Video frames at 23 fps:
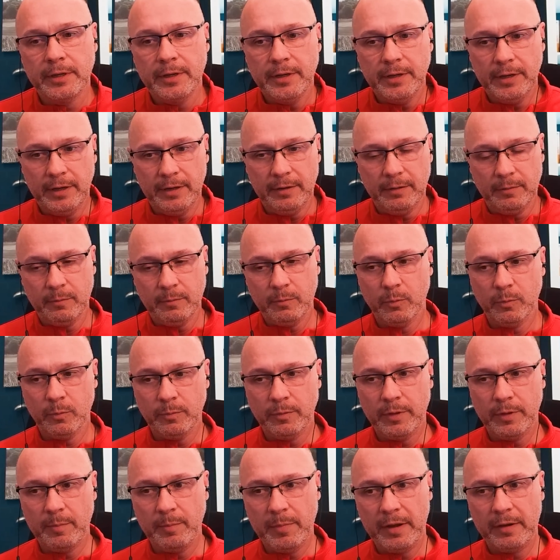and
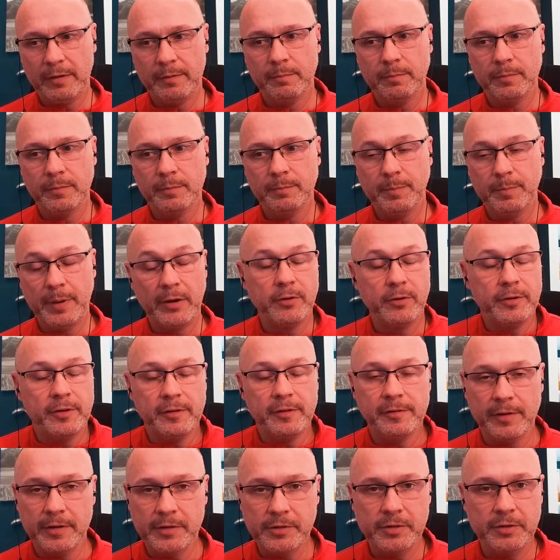they make better
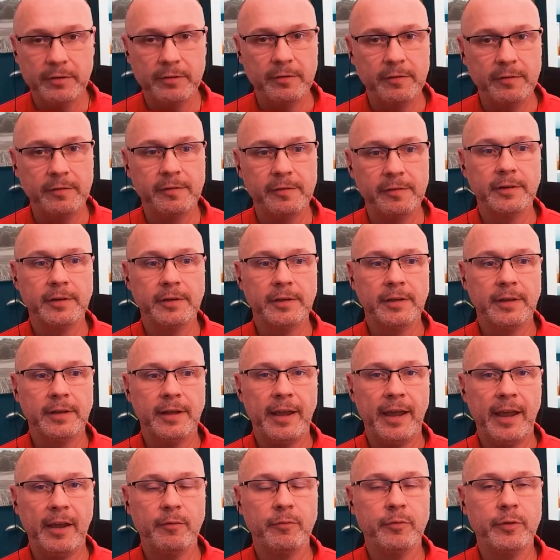decisions.
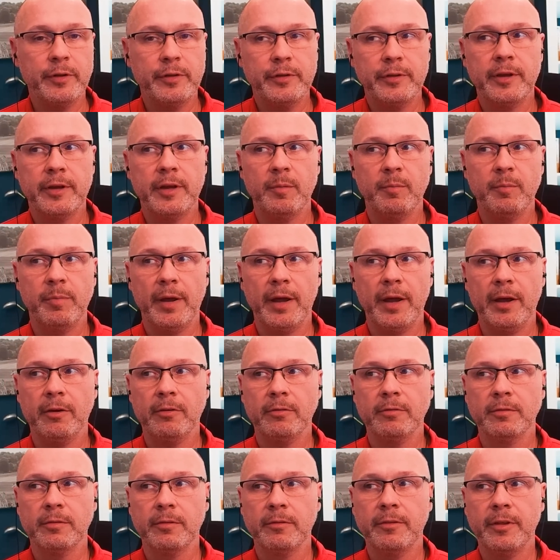Everything
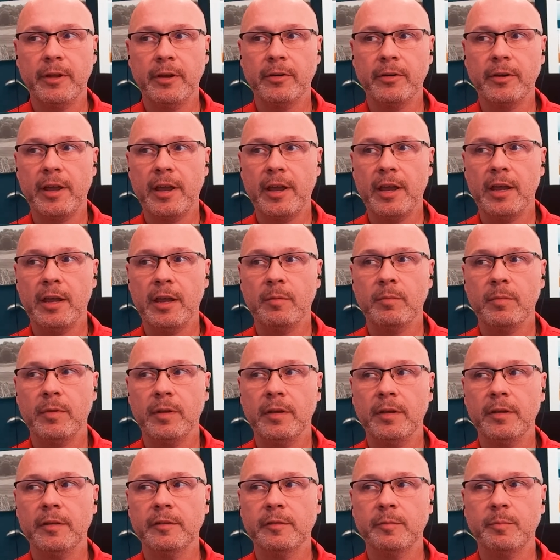about their game
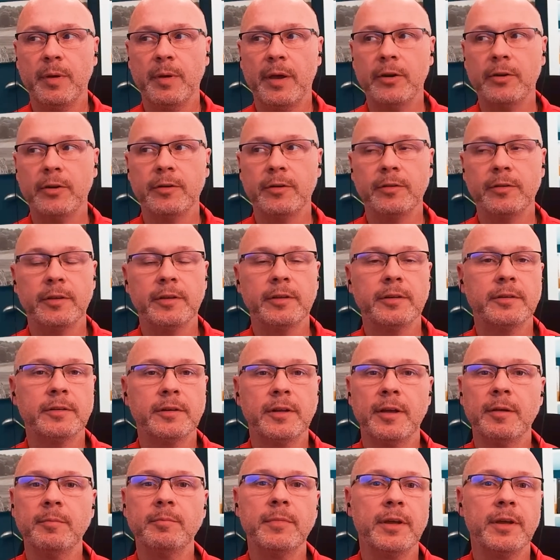is better than
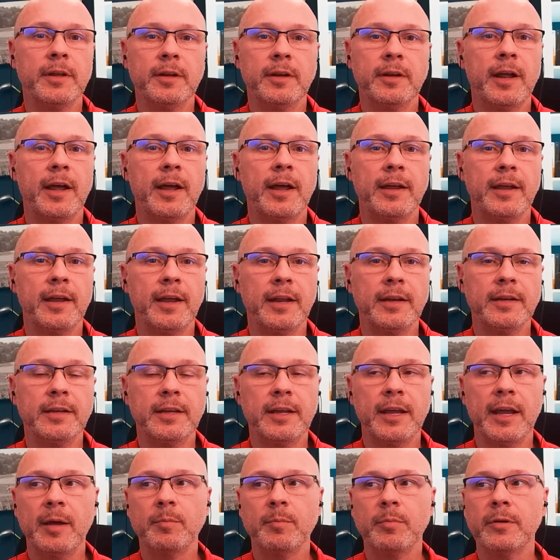a mid and high
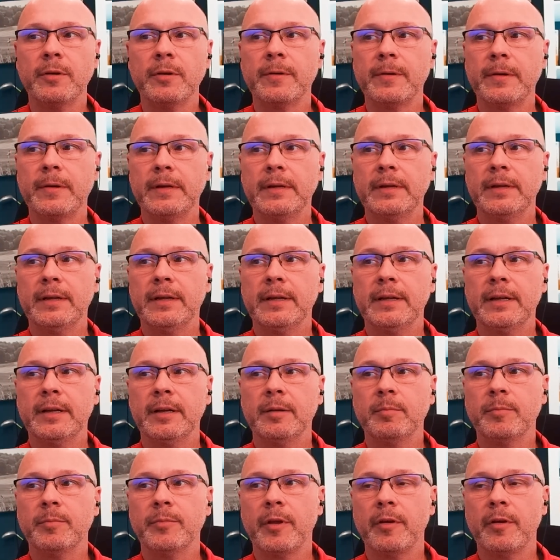handicapper.
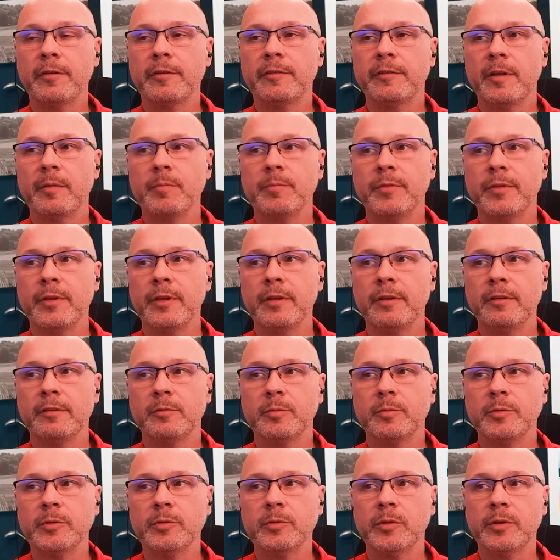There are some
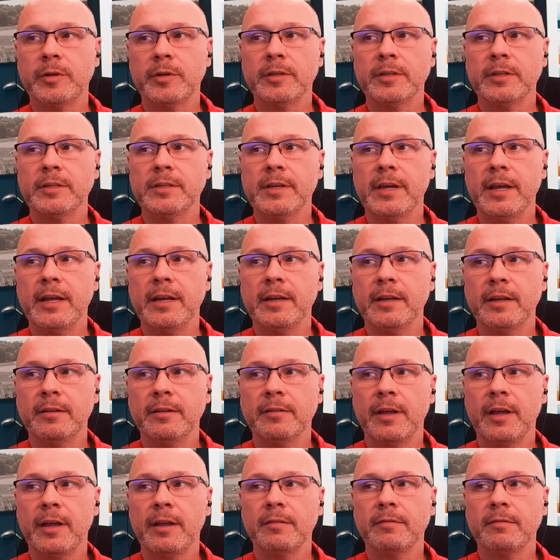things when you look in the data
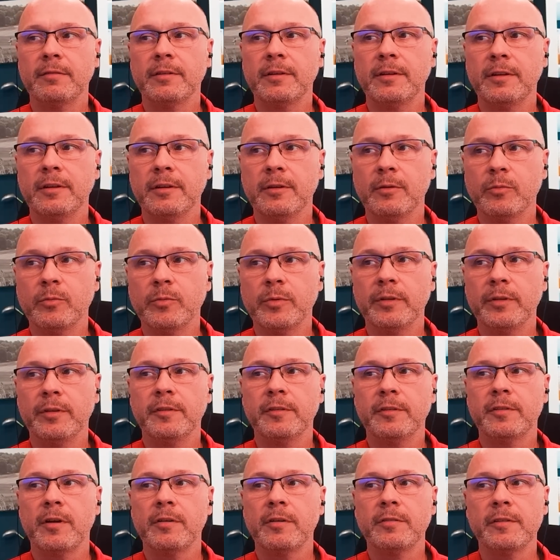really
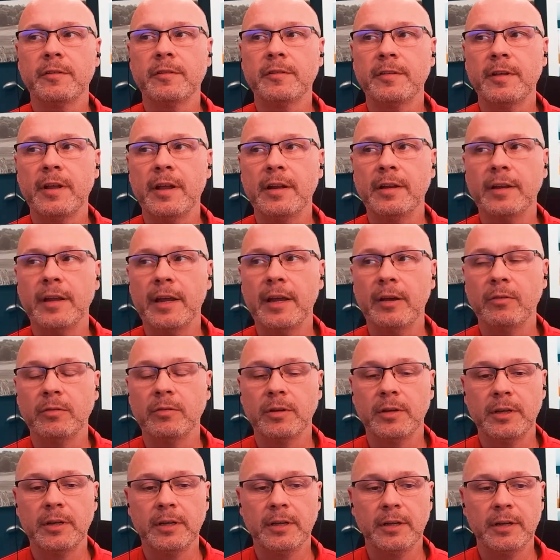start to stand out
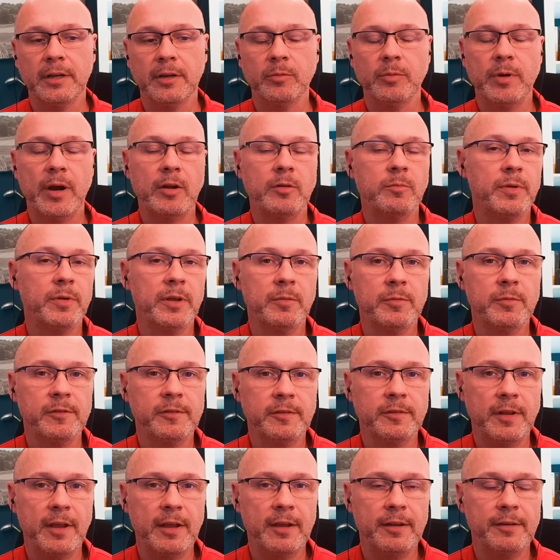around big
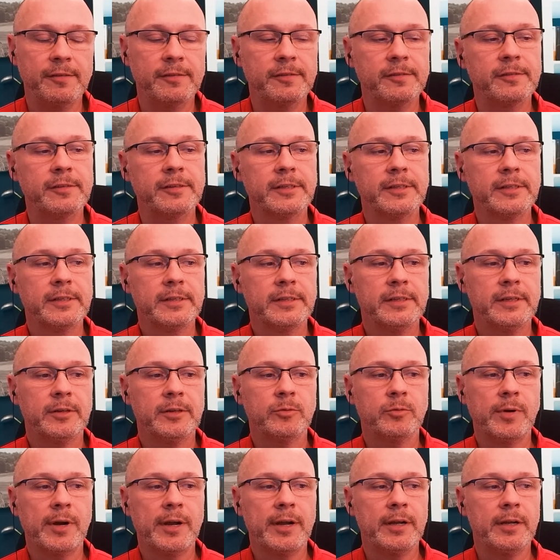mistakes,
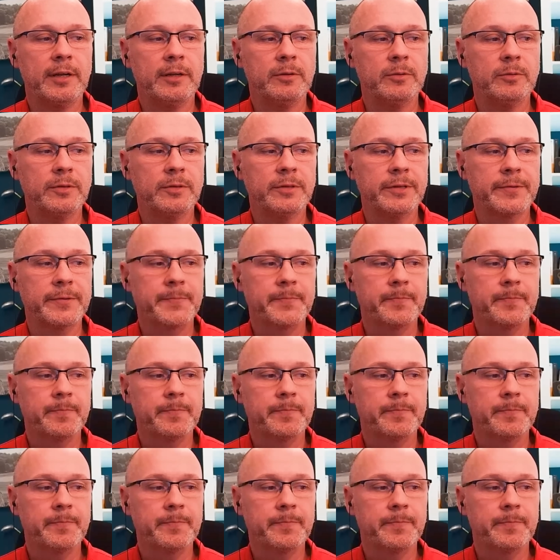around